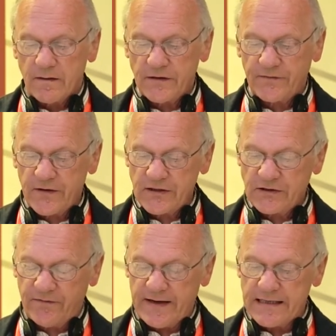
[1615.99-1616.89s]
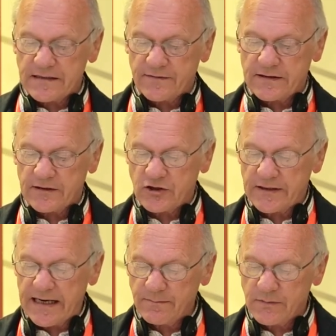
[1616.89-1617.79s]
This first phase of such
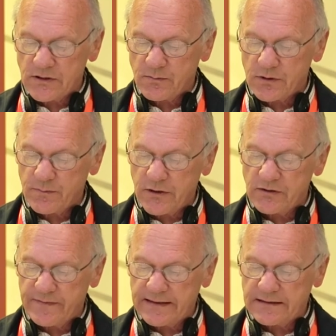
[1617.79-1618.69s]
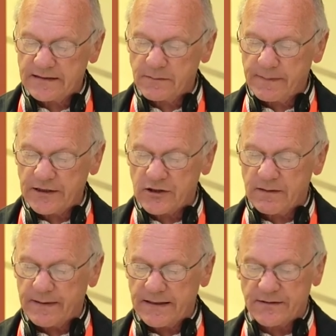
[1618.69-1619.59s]
statements was motivated
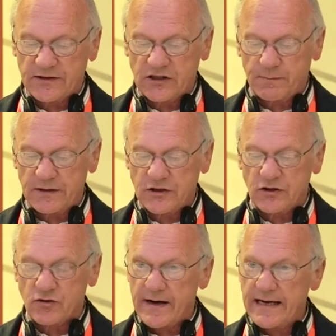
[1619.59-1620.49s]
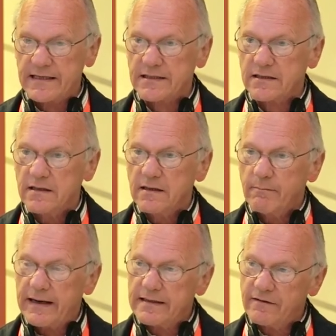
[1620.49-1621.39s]
especially by the suspicions raised
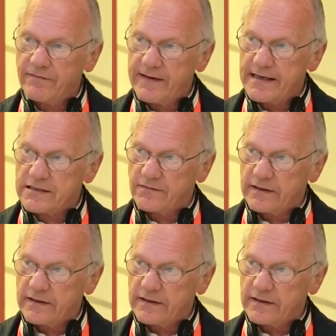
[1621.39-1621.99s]
by the affairs of